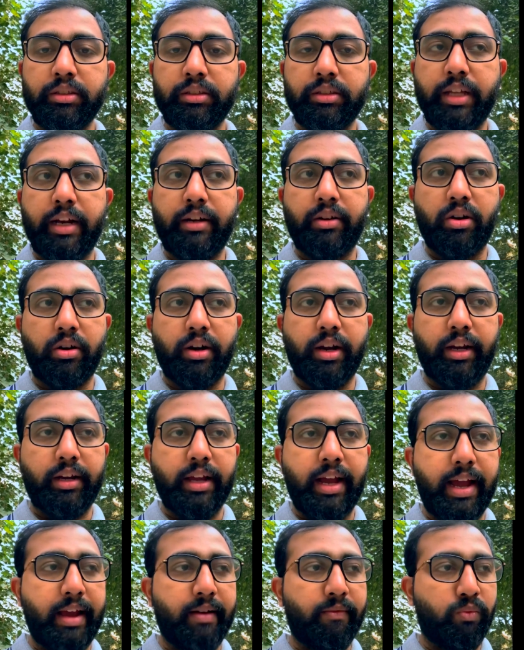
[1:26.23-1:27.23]
that, all right,
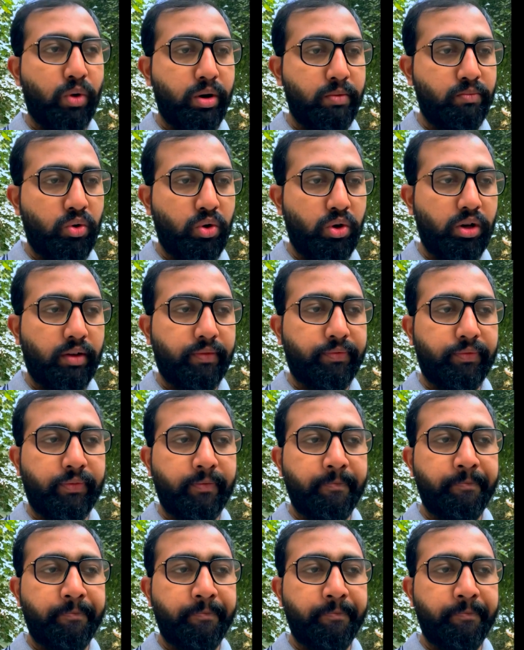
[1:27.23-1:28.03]
I have 1 mole of